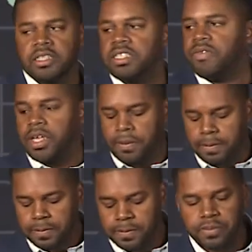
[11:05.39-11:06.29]
activity.
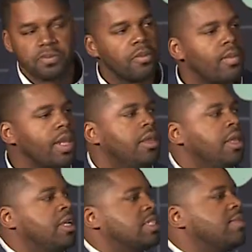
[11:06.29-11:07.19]

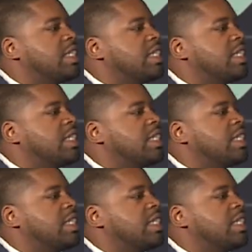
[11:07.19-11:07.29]
Some of the